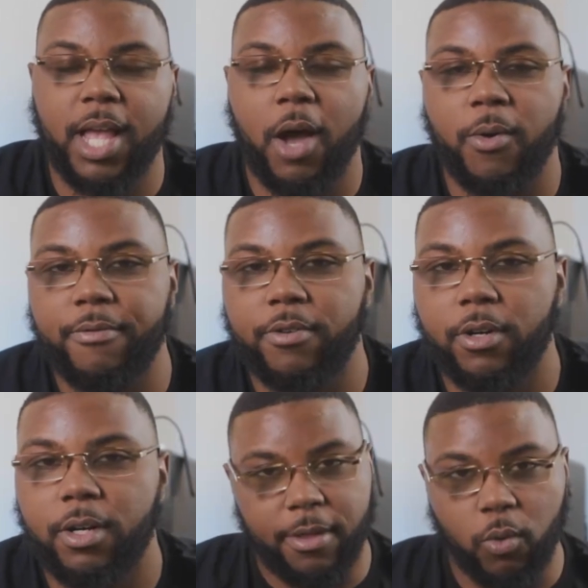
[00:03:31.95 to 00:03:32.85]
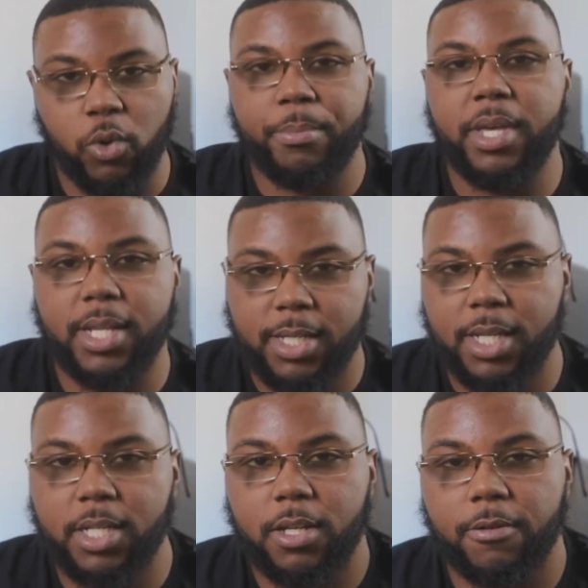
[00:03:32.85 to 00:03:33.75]
However, there will be
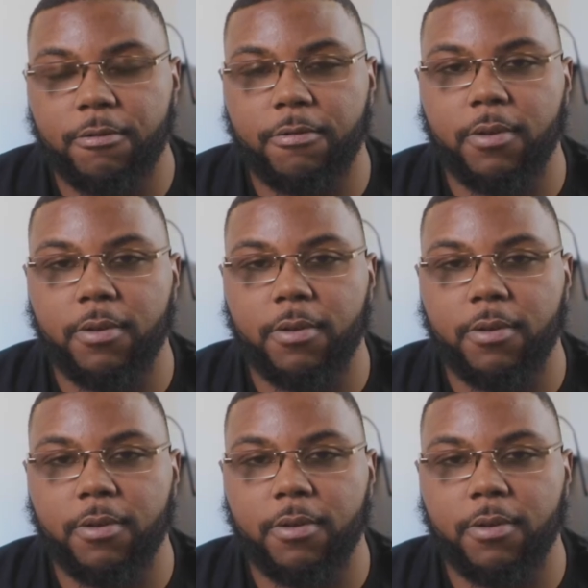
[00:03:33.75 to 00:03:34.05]
incentive